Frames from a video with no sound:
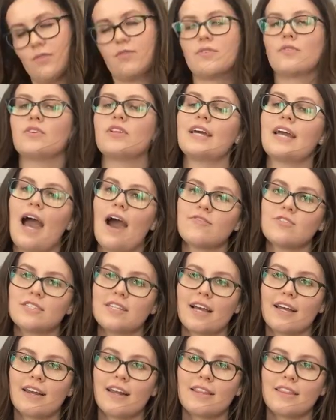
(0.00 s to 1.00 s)
for like half a
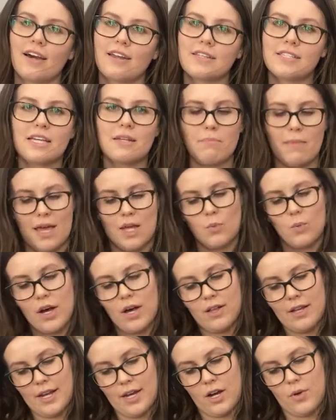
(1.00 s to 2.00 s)
second, I thought it said made
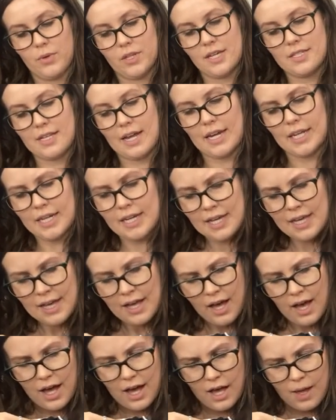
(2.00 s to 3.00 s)
well, and I got really excited.
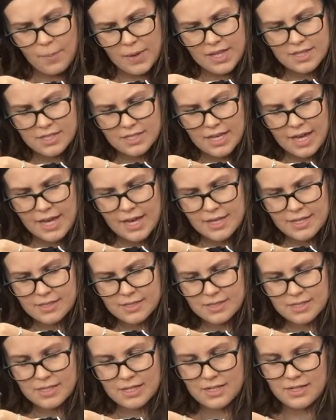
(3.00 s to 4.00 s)
Um, it
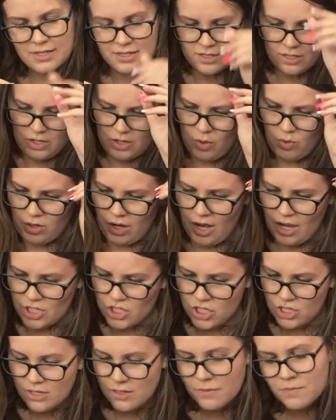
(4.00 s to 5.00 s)
says, oh
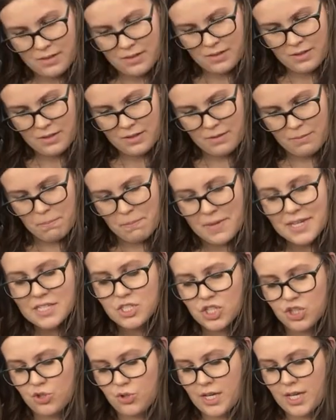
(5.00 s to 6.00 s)
gosh,
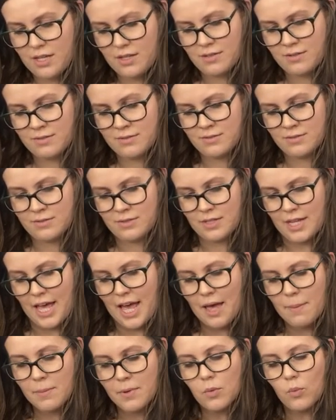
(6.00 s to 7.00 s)
Mystery,
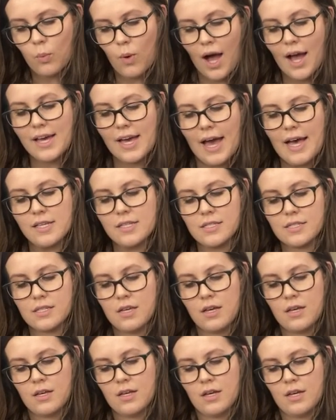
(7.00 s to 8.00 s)

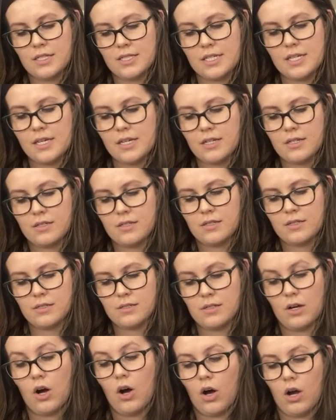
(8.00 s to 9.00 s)
M-Y-S-T
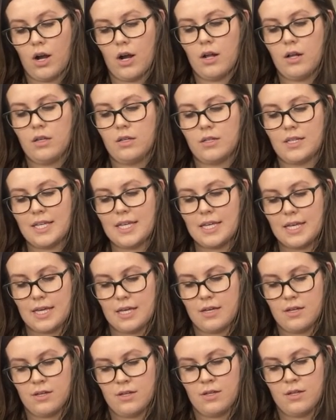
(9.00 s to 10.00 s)
R
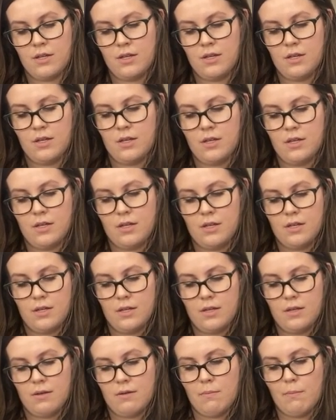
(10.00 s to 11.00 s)
E
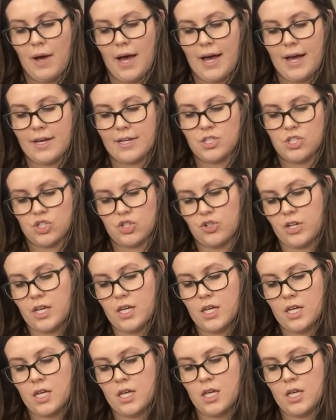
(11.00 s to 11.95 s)
E. street.